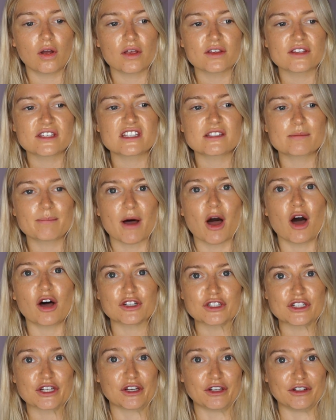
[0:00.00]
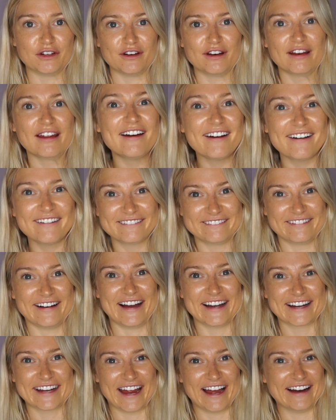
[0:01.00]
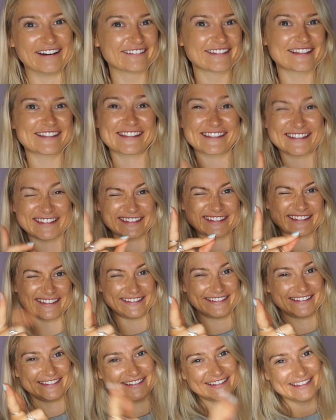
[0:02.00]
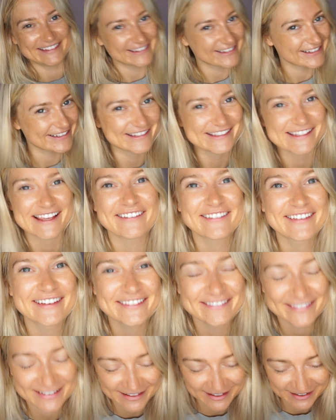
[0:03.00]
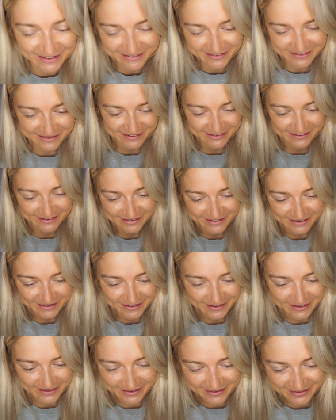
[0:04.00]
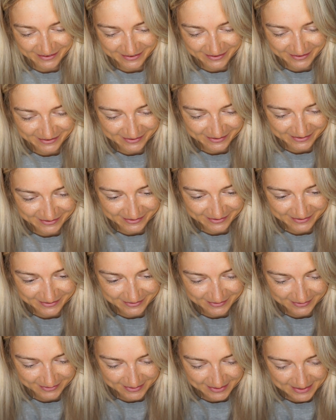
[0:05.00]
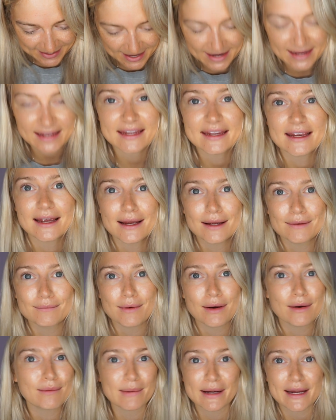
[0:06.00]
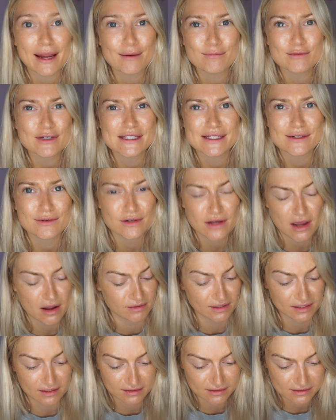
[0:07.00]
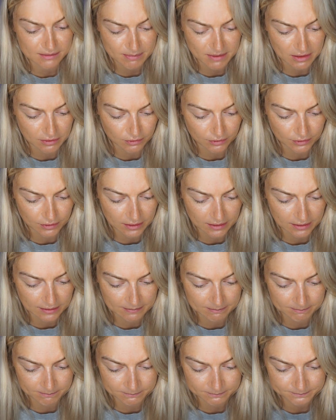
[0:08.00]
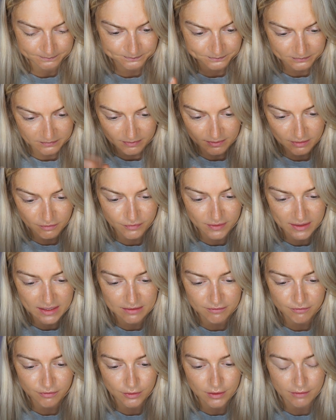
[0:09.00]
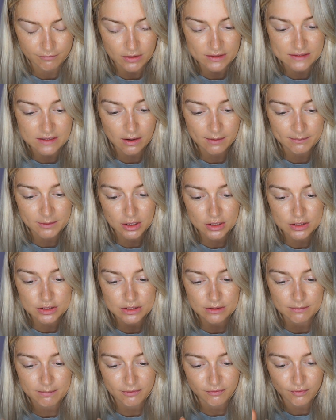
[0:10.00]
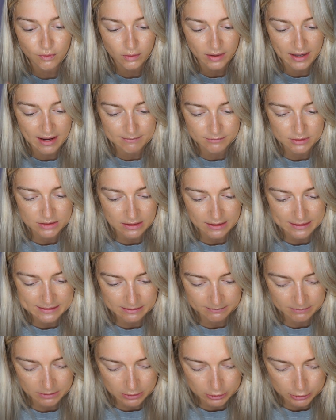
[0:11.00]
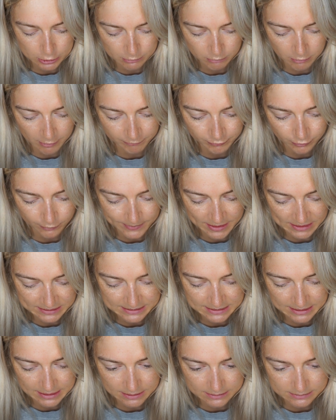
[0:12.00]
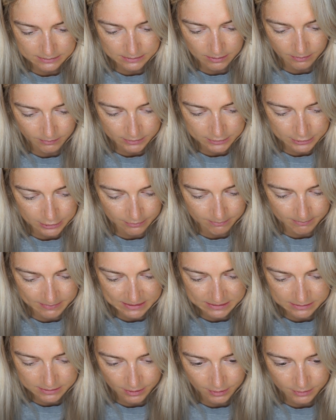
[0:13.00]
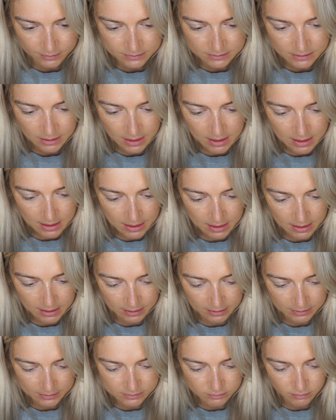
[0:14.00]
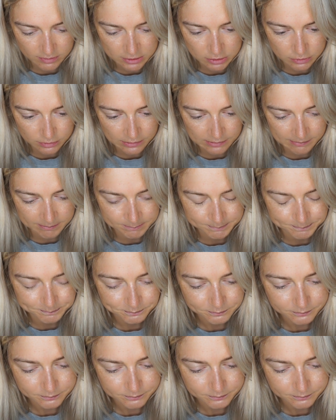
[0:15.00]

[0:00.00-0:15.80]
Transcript: Spartan workouts. You can use that one if you like. Okay, well, my camera's still going and it's been on thingy for another, so I'm gonna do, before the camera dies, I'm gonna do one from yesterday so I don't miss those. I screenshotted them.